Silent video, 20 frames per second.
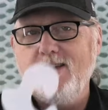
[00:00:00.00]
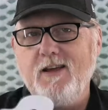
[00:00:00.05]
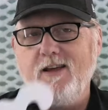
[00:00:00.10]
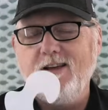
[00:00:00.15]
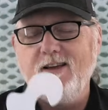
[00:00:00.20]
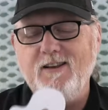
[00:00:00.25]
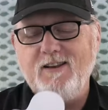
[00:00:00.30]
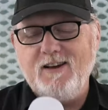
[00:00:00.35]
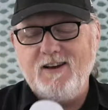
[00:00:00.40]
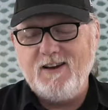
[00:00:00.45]

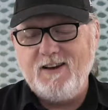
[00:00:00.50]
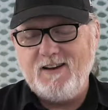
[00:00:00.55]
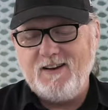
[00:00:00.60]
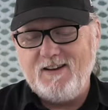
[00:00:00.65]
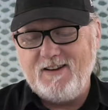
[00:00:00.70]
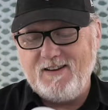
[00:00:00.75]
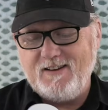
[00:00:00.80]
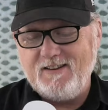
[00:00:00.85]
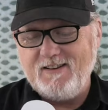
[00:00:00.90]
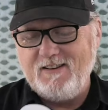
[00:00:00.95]
It,
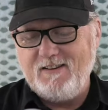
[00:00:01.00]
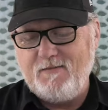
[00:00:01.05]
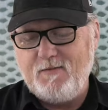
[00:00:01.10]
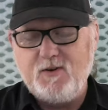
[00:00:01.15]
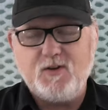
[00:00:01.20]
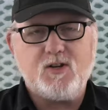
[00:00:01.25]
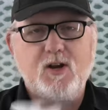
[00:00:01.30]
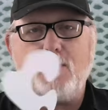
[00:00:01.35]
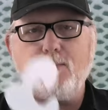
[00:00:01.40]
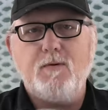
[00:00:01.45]
uh,
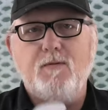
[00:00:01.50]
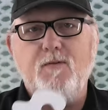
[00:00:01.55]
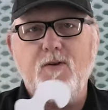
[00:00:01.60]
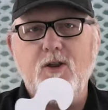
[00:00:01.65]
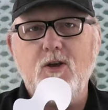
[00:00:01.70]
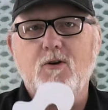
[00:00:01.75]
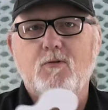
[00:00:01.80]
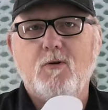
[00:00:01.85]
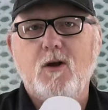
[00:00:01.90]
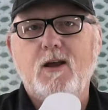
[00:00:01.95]
if you stop the
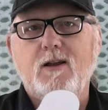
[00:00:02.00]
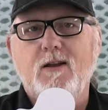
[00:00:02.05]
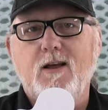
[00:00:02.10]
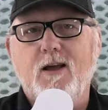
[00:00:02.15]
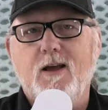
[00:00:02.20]
video right